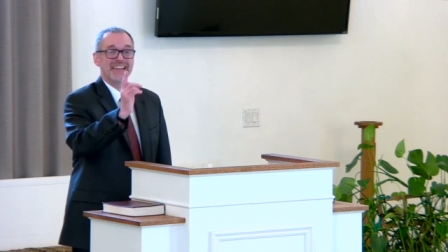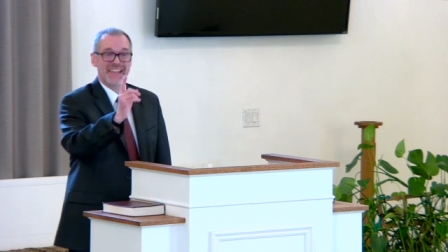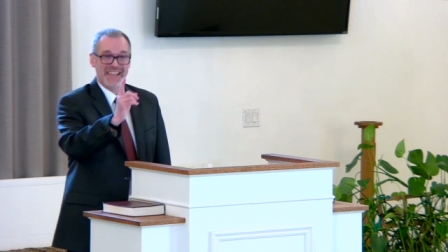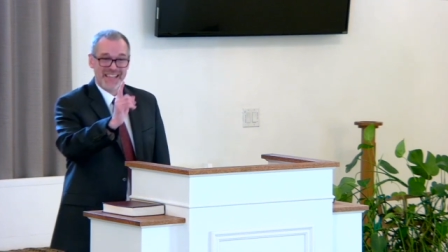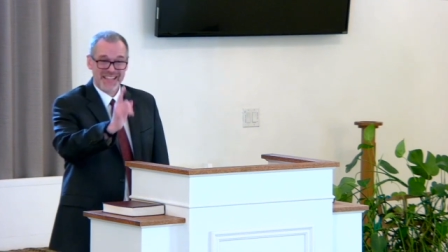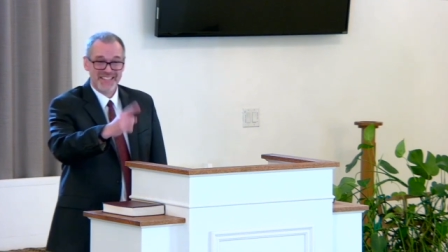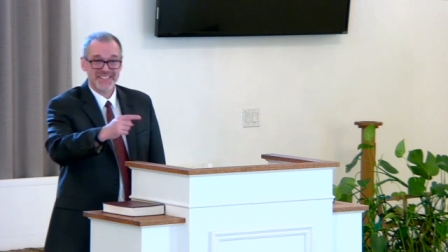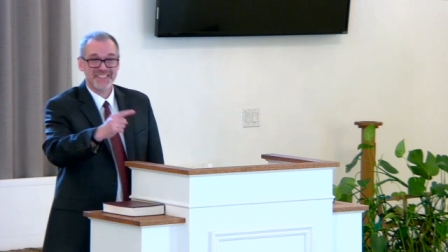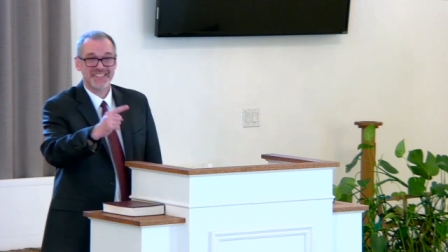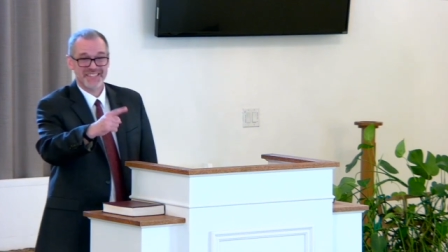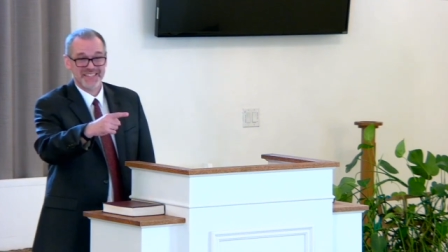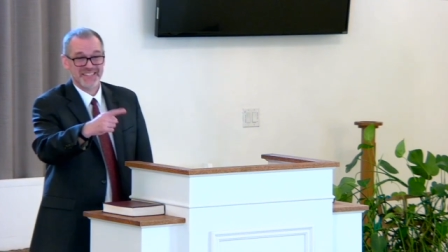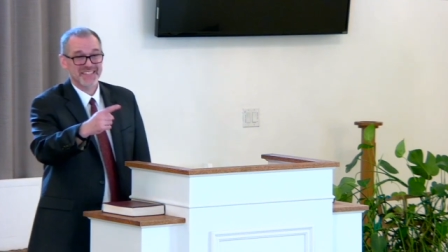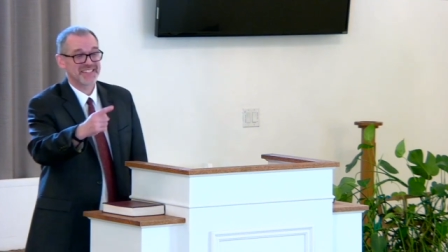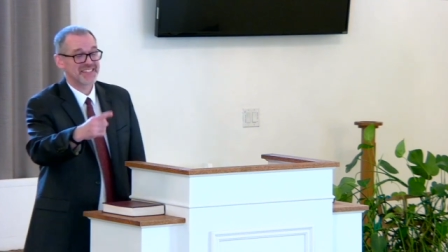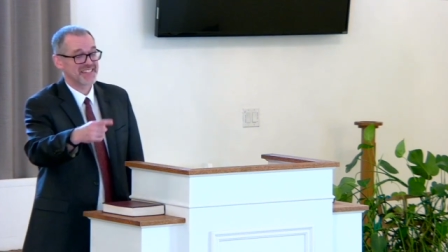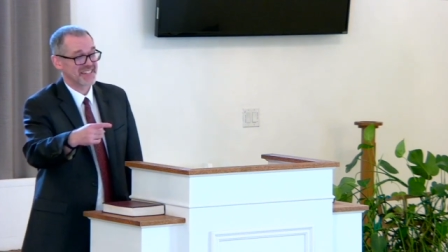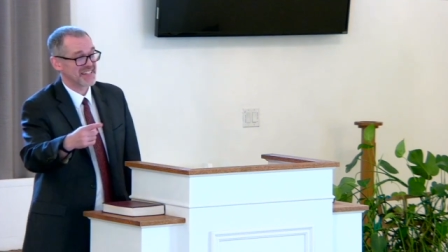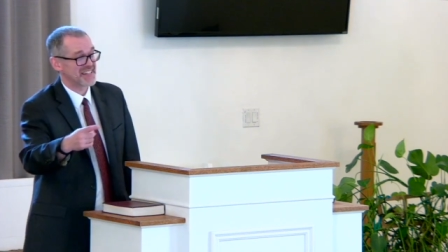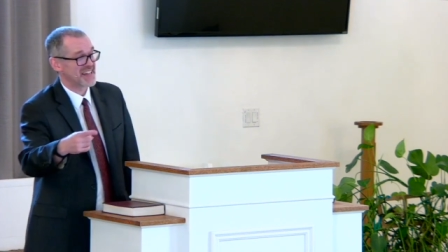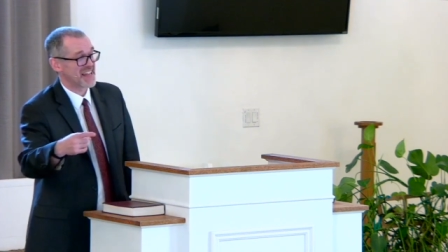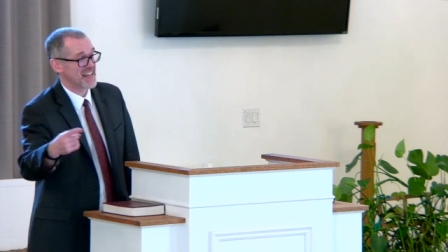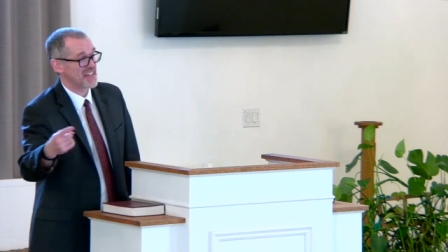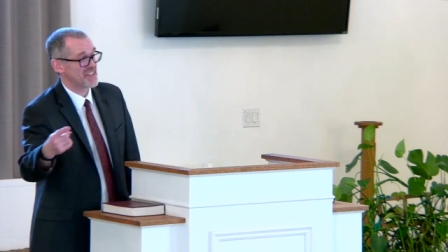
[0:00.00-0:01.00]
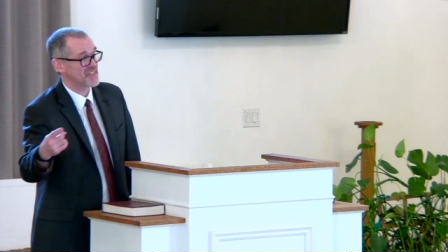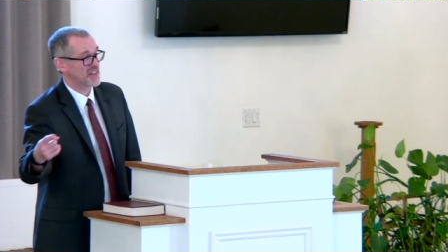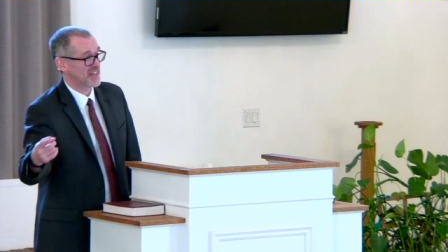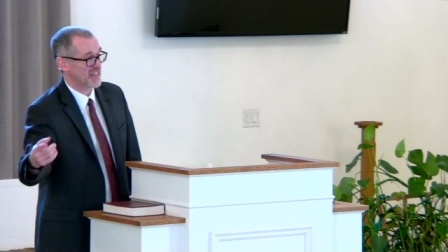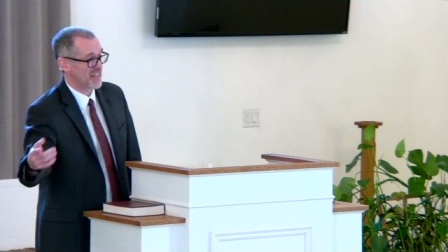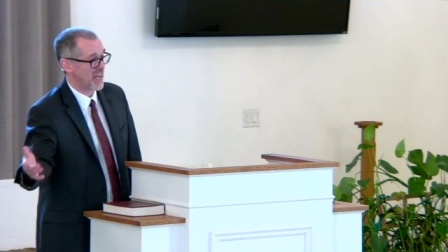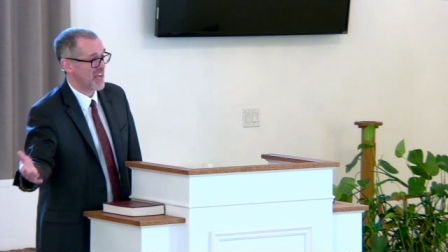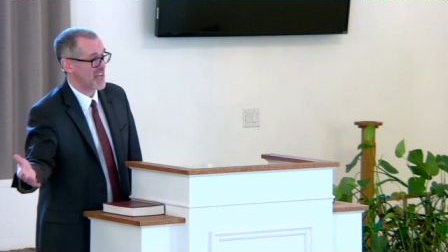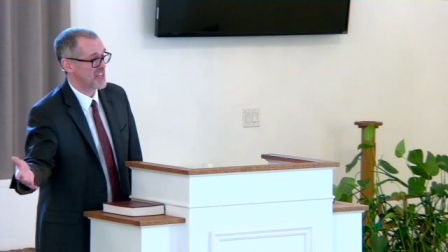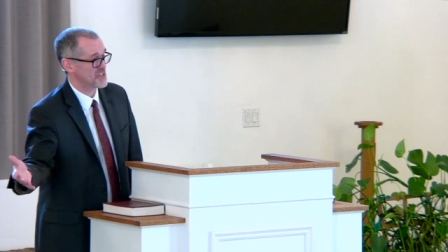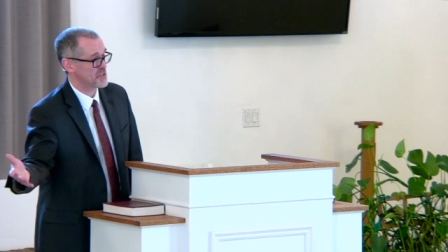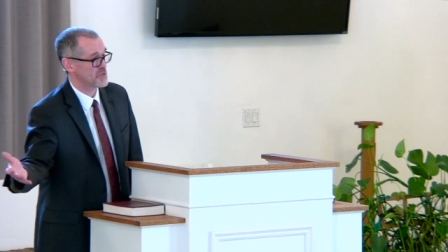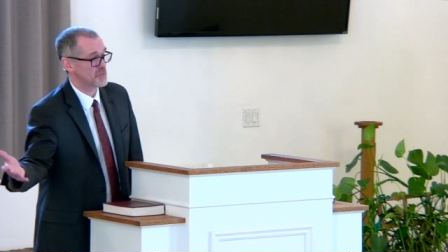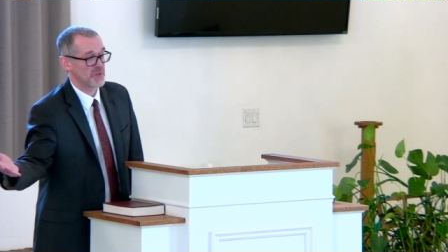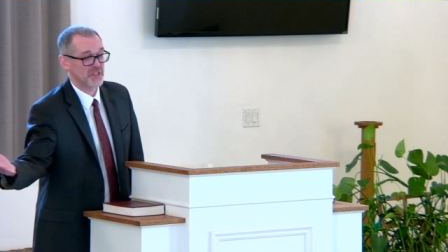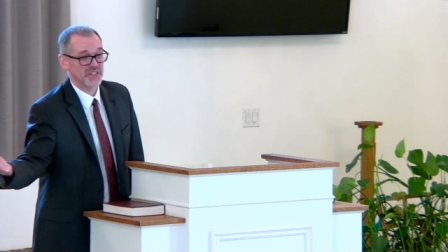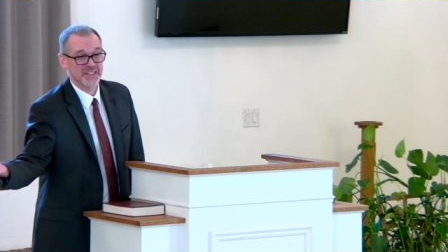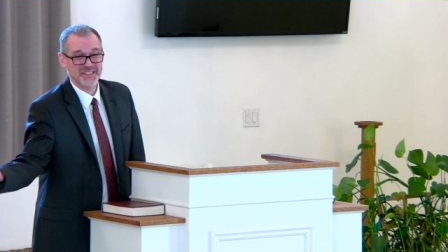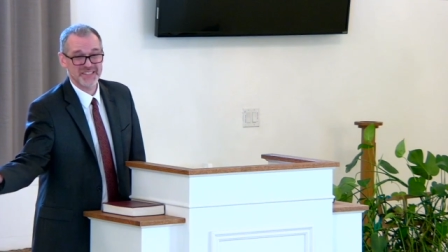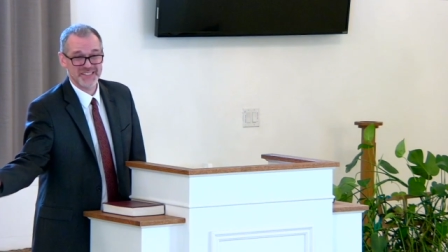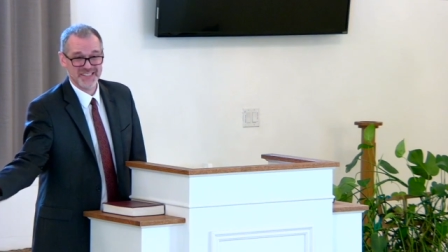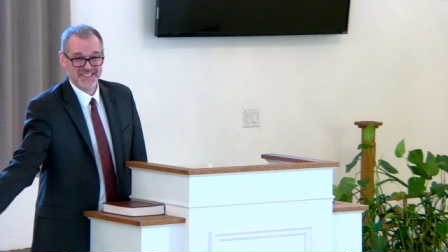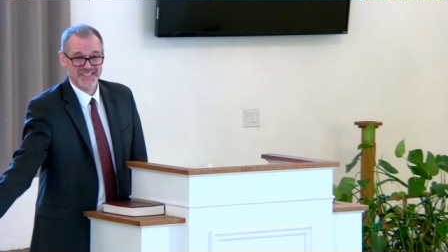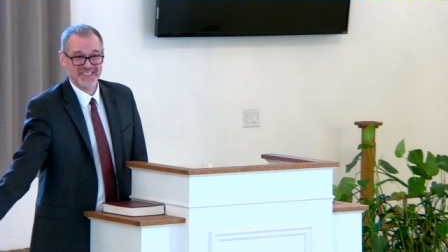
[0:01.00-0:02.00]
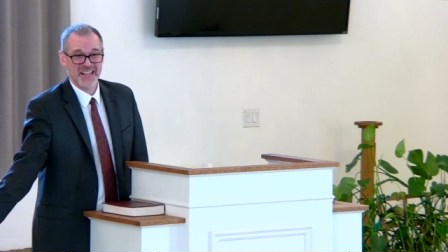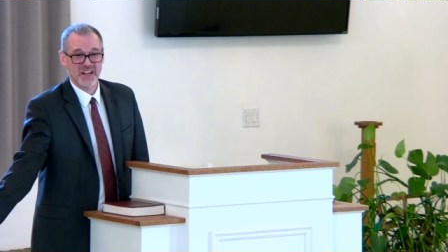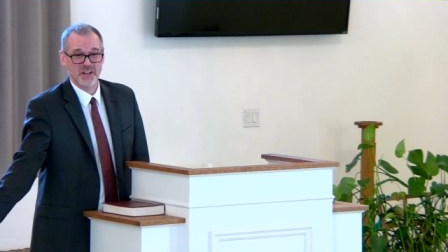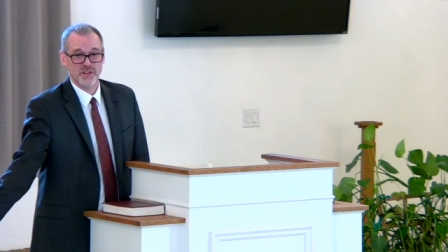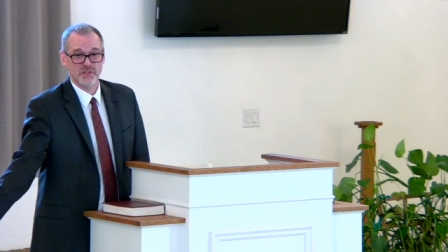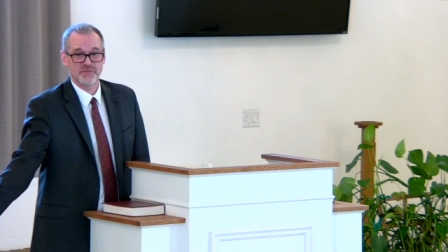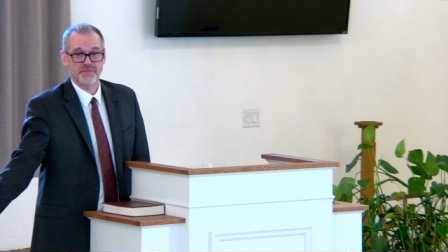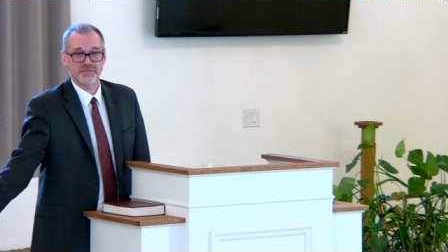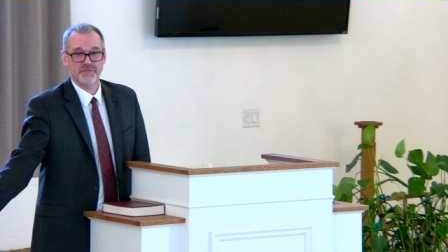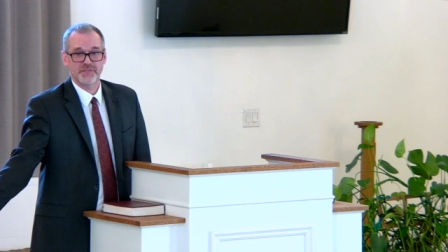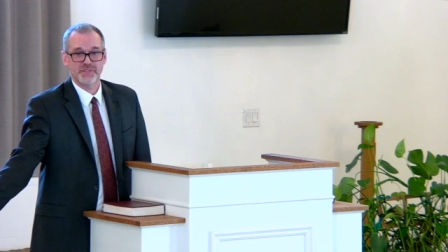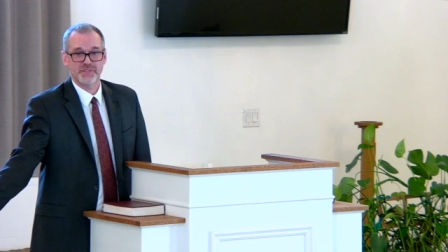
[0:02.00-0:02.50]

is to deny the gospel itself.